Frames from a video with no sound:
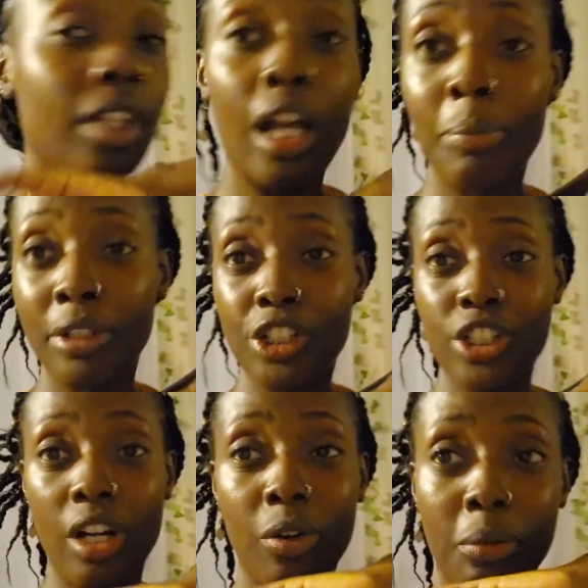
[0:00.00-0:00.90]
hop in the
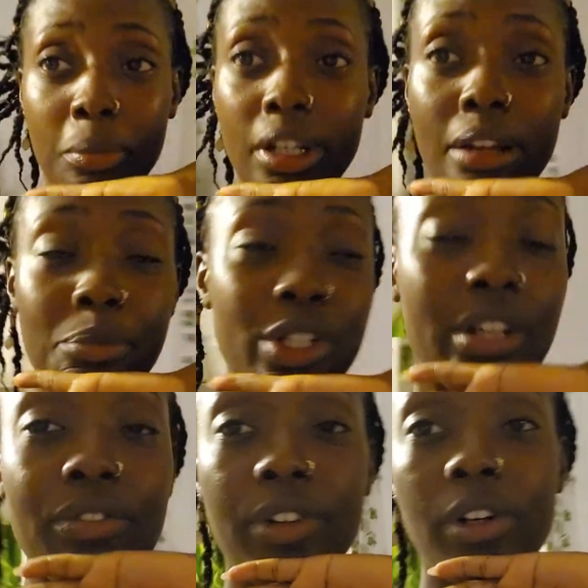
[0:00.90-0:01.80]
shower, but I'm
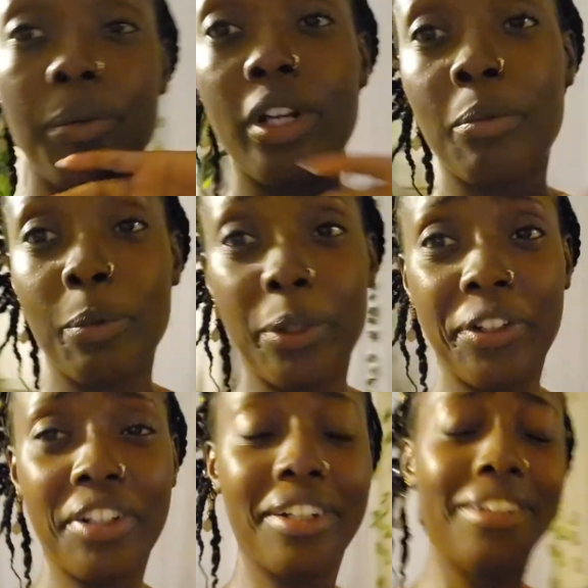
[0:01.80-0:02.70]
trying to figure out what I'm
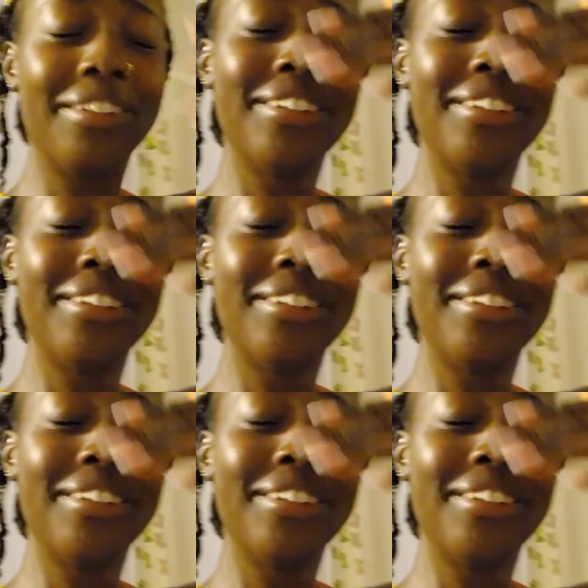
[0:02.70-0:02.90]
wearing.